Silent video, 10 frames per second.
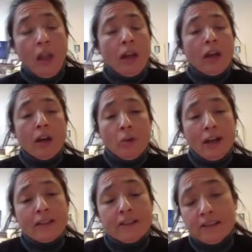
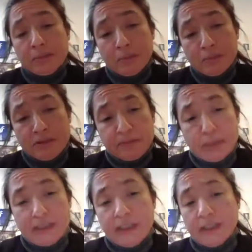Why this
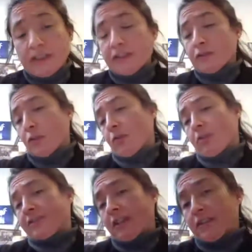material is so
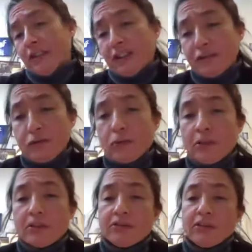successful?
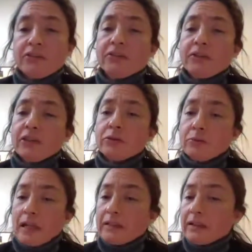Because it has a very good
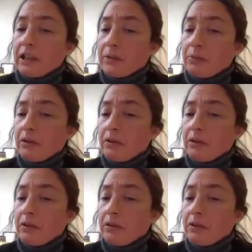band gap